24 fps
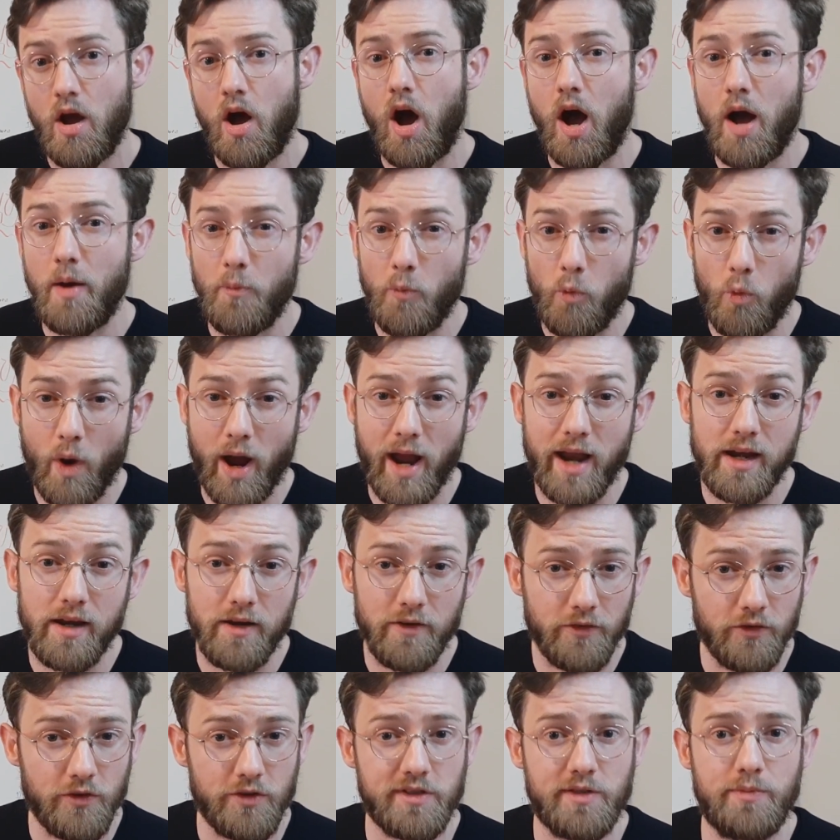I'm waiting
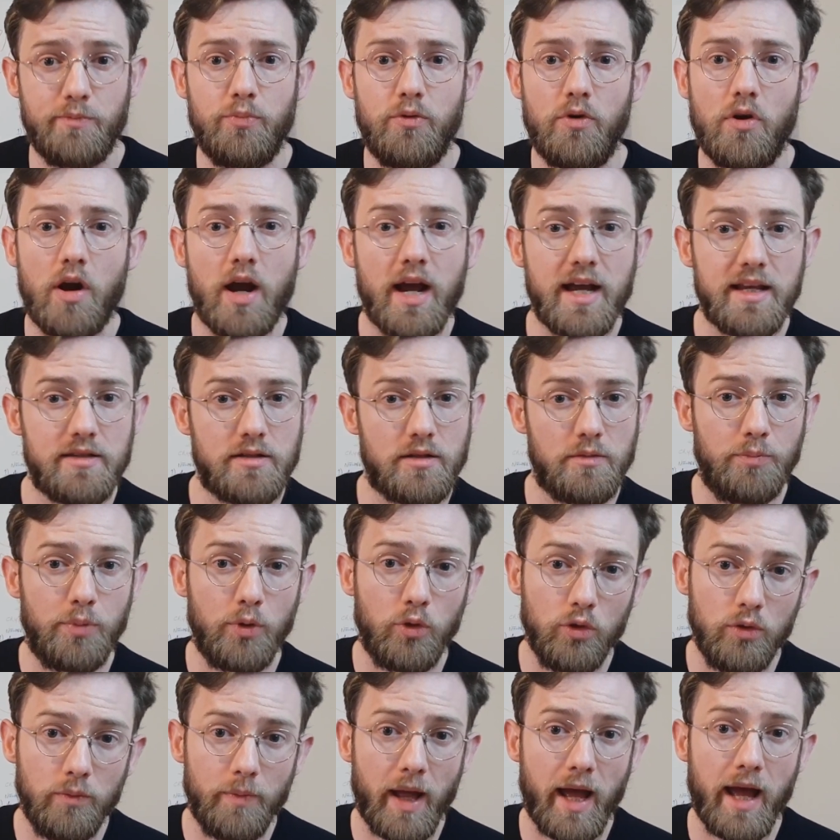for its price to
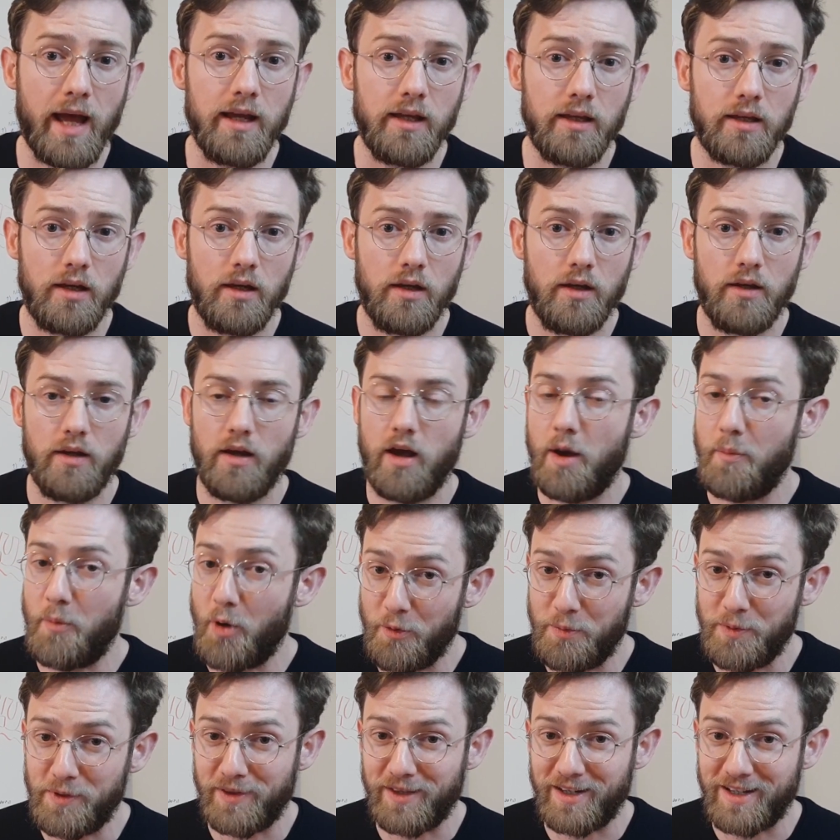pull back. I'm
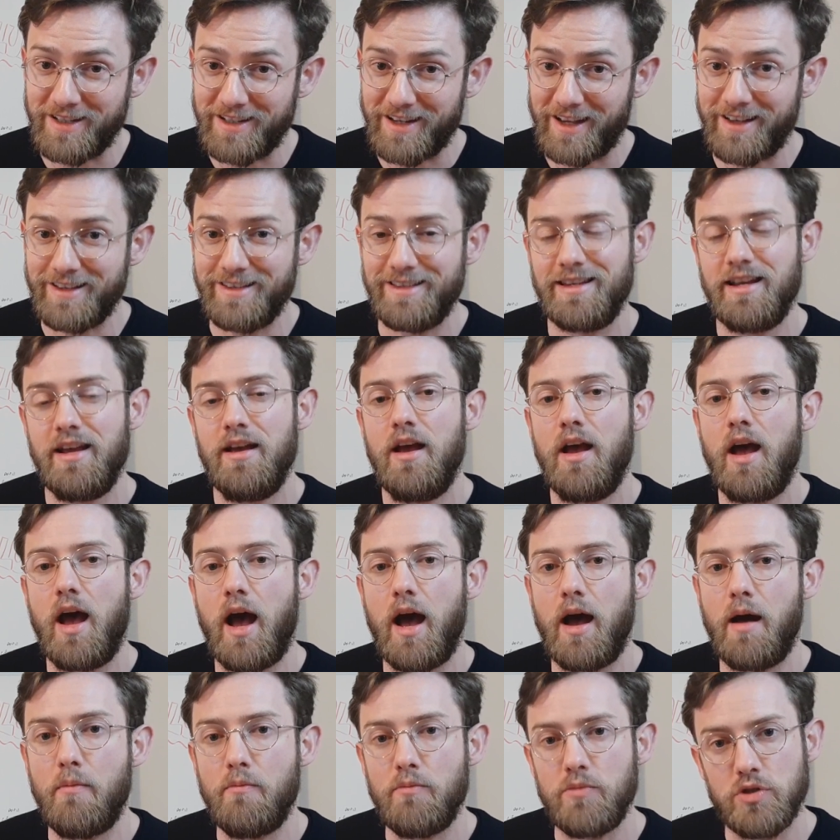hoping that it does,
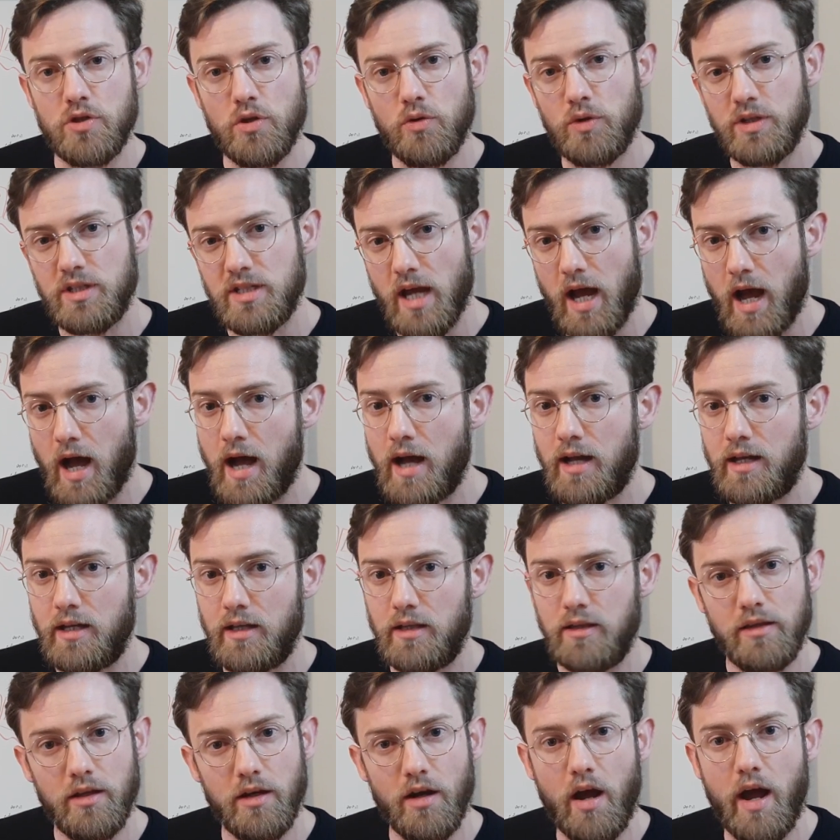to a
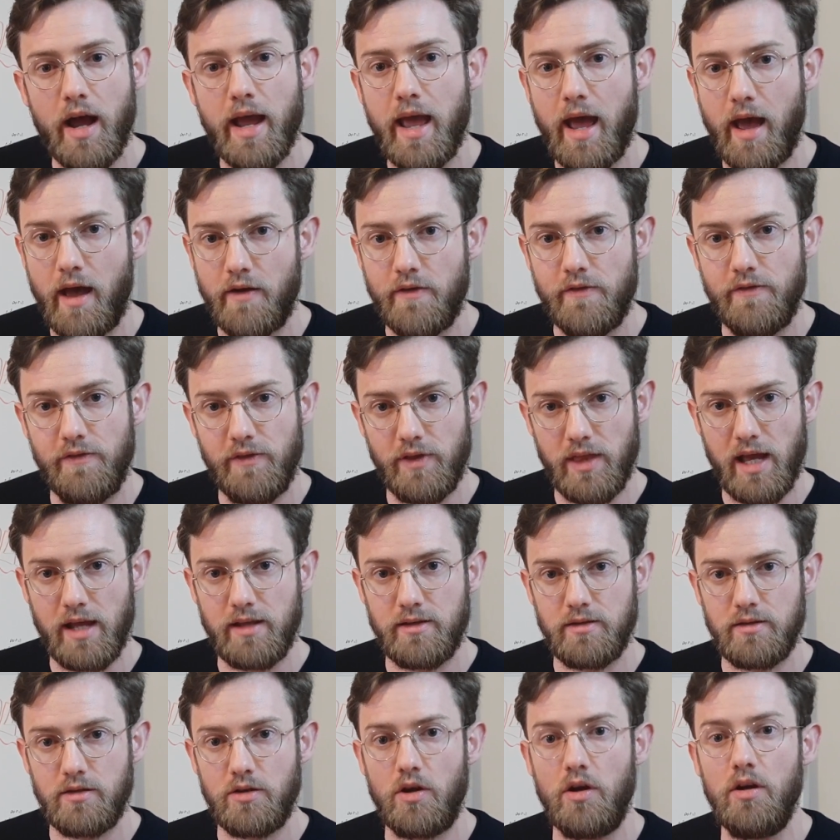target that I have for
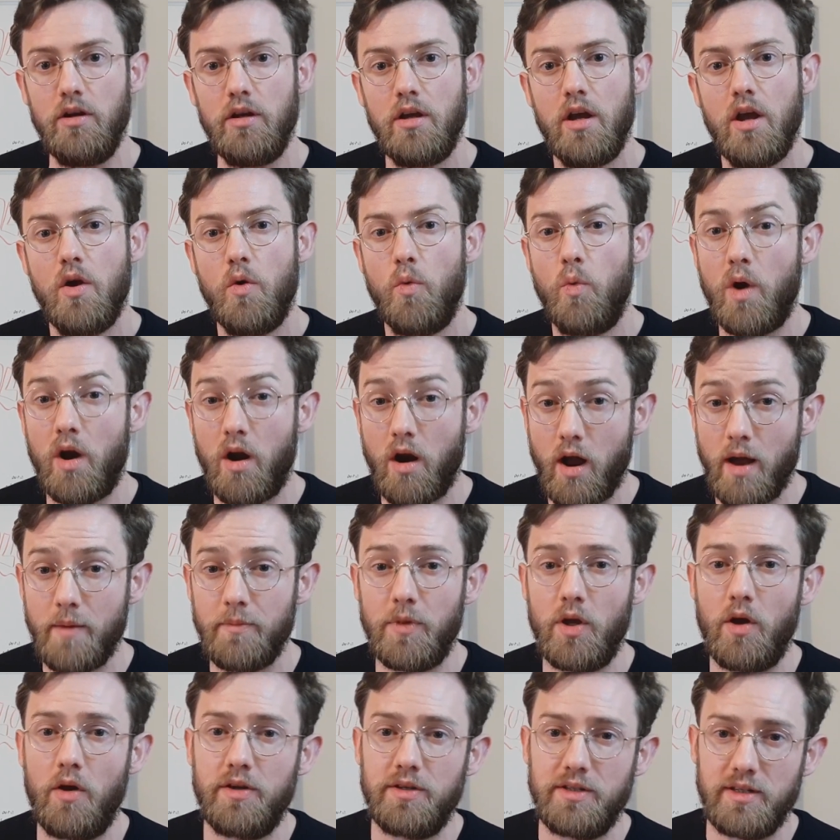that stock where
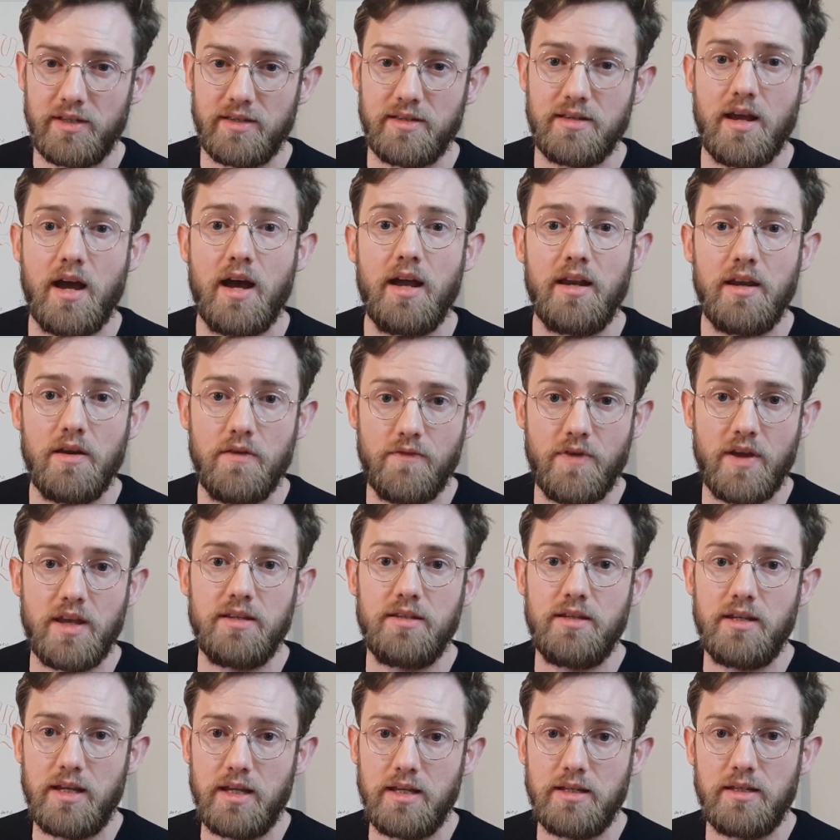I'm going to start
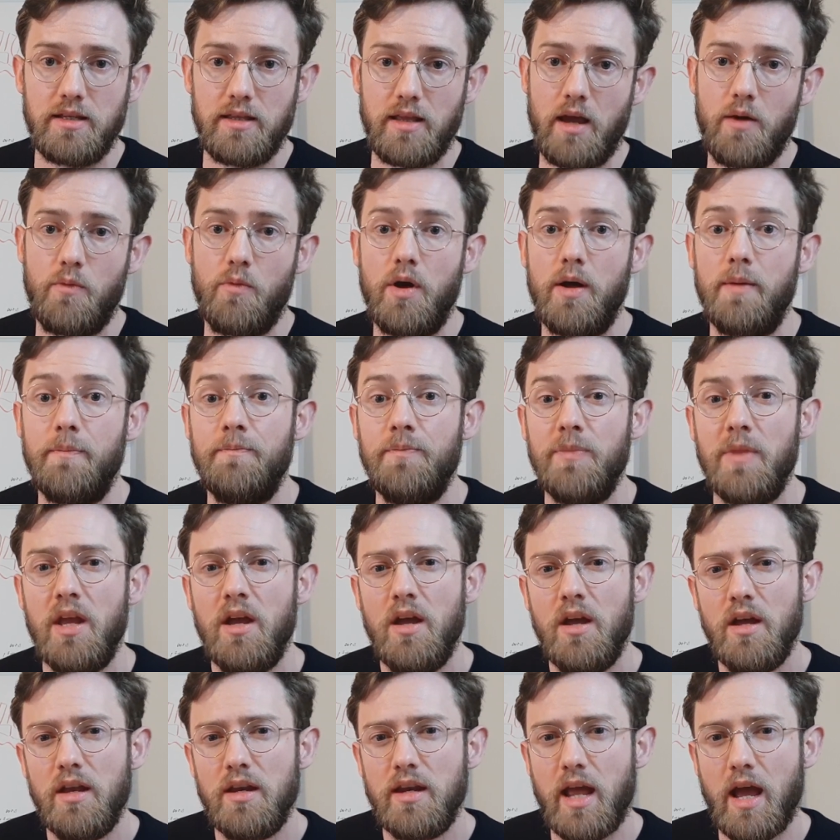investing into that one.
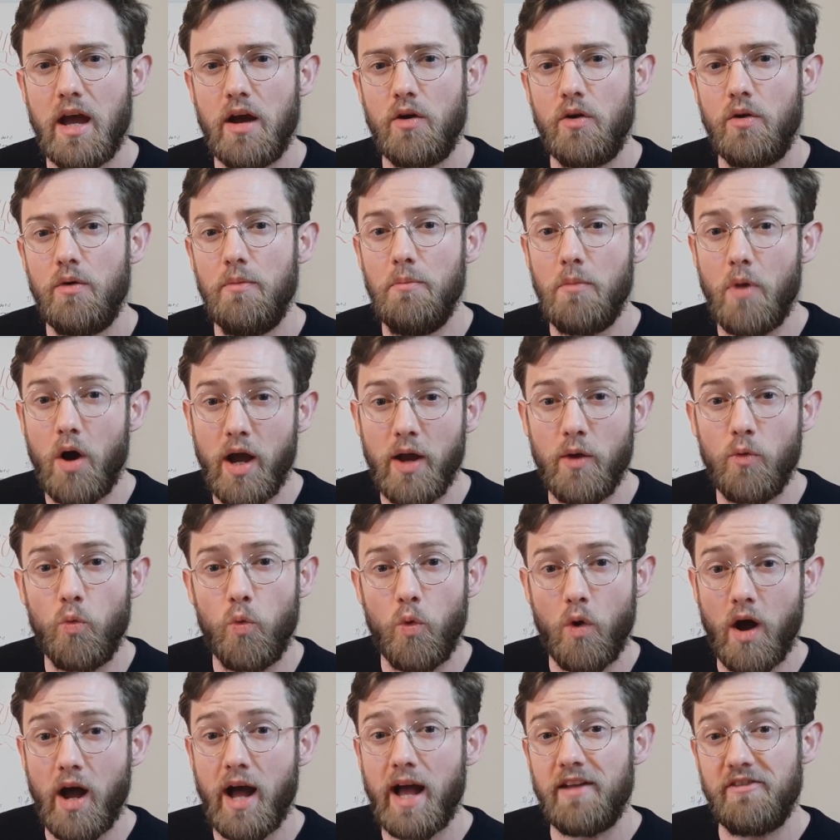Now, my
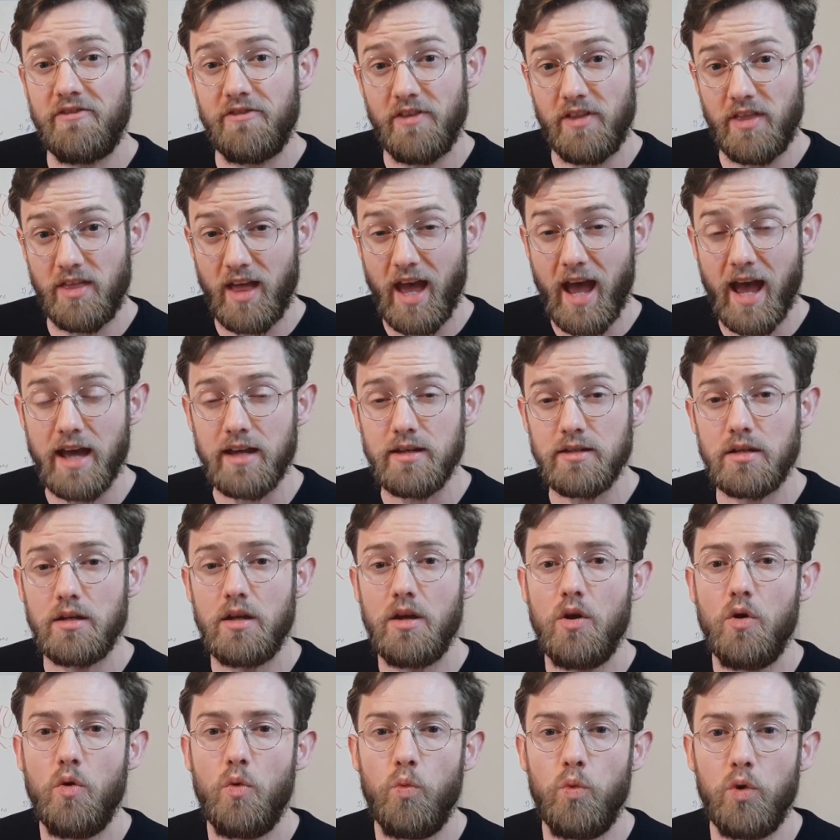why for that
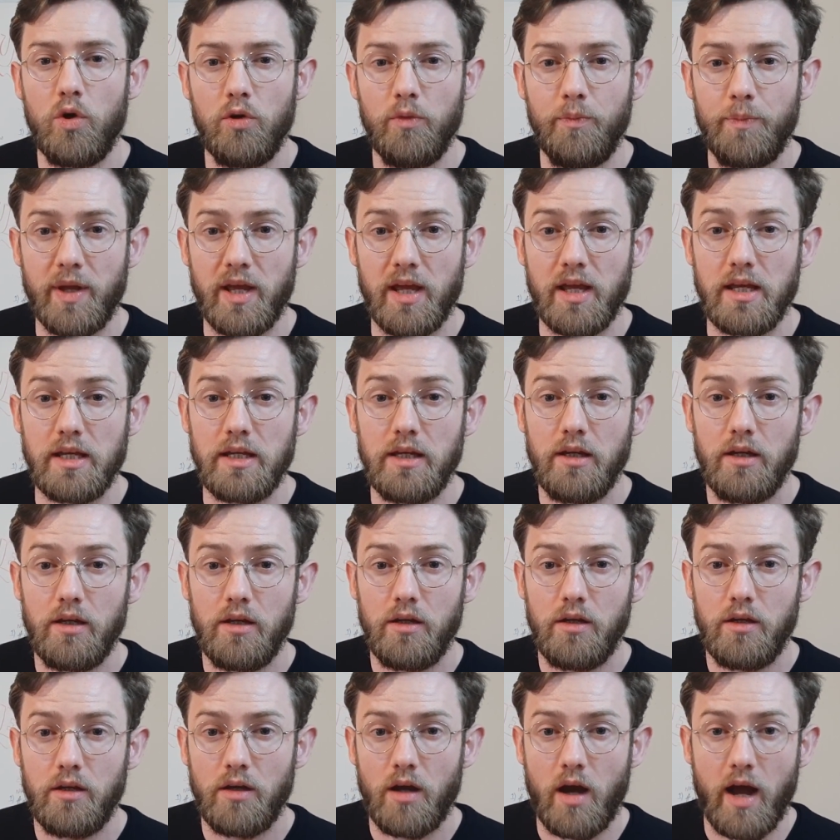will be,
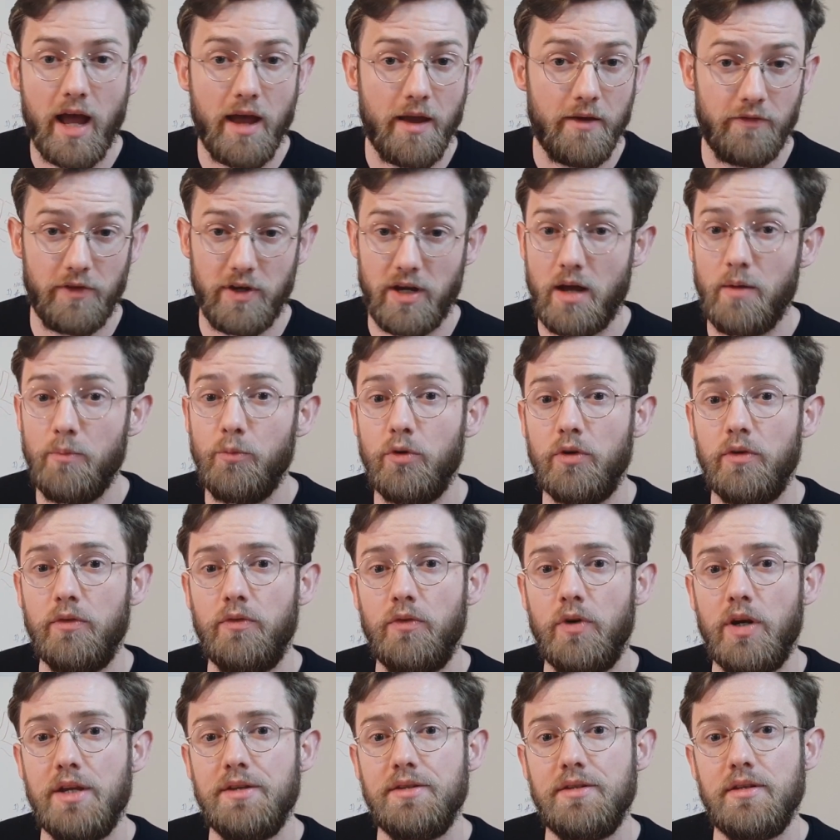I have a number of
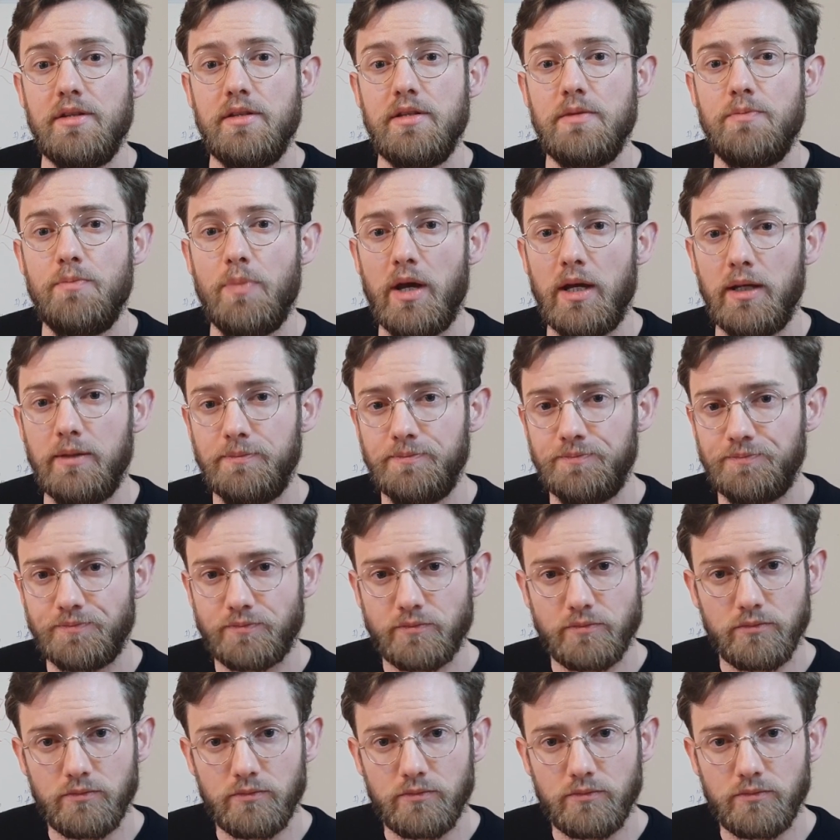reasons, but